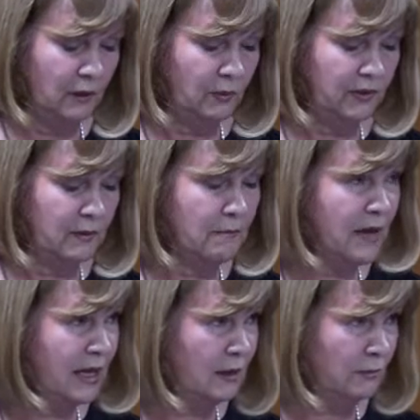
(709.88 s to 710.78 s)
with the
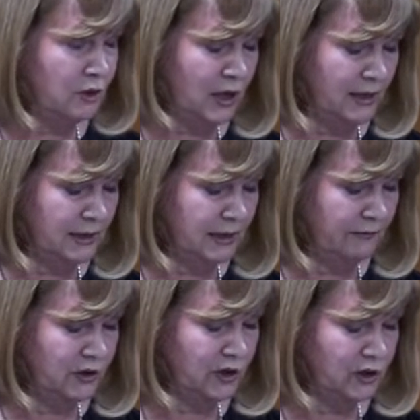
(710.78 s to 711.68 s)
main
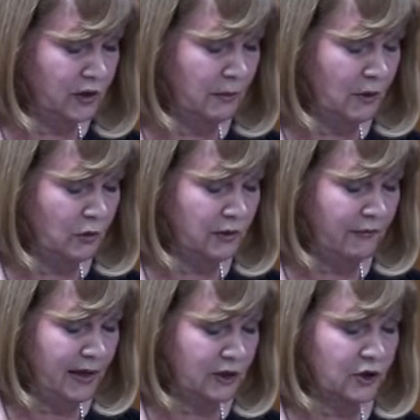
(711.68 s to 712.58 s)
objective to study mode
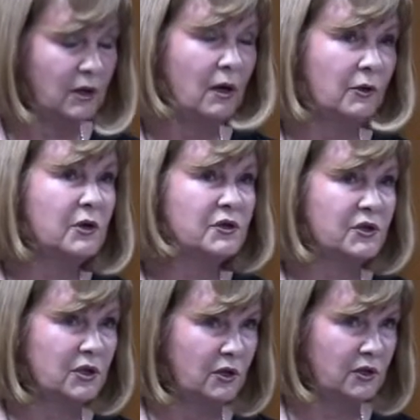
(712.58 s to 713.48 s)
of action on
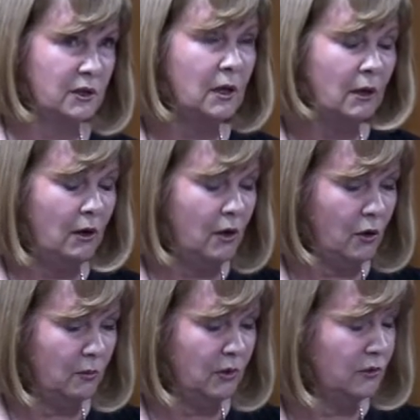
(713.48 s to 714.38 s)
certain
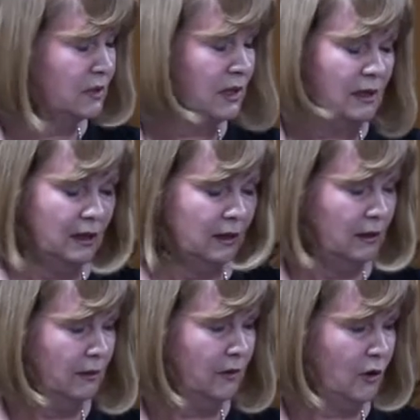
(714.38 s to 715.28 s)
hormones.
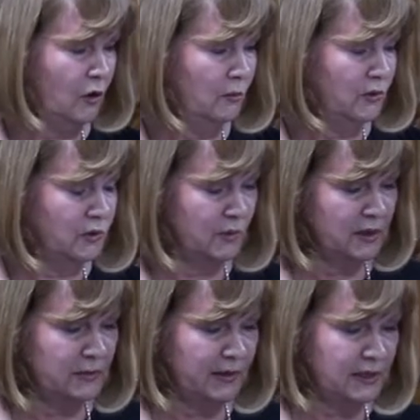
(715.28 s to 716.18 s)
The hormones
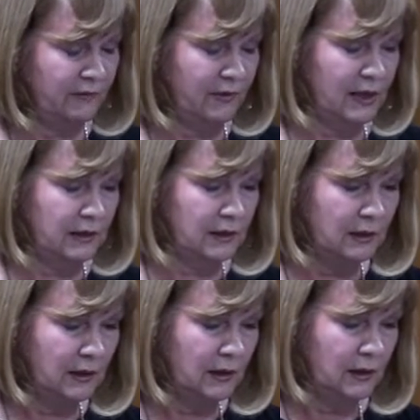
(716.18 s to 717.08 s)
weren't specified.
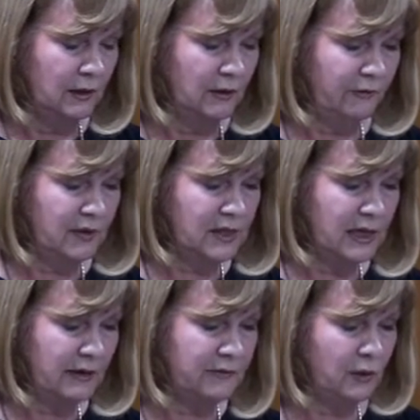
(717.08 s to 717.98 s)
The first
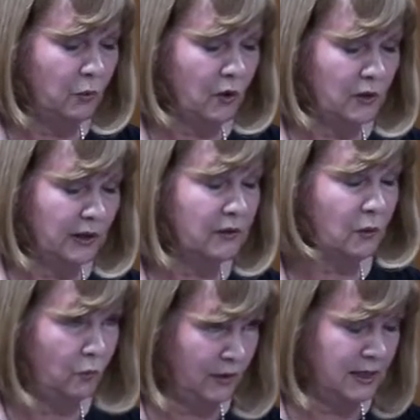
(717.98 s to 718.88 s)
safety warning
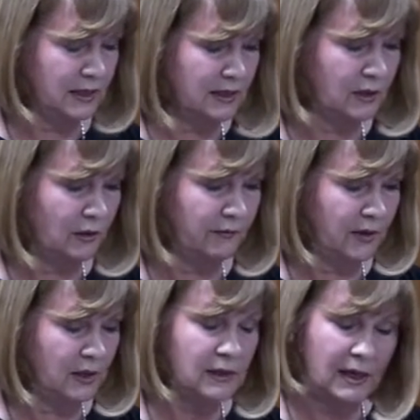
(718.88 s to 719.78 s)
that we
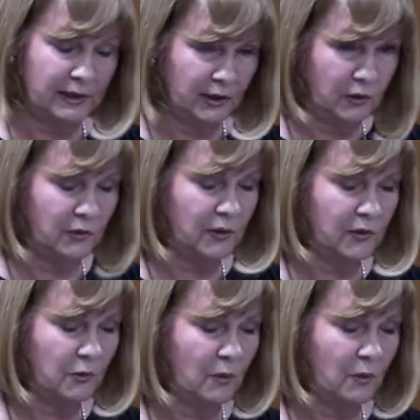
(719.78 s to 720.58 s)
discovered, and I know that there were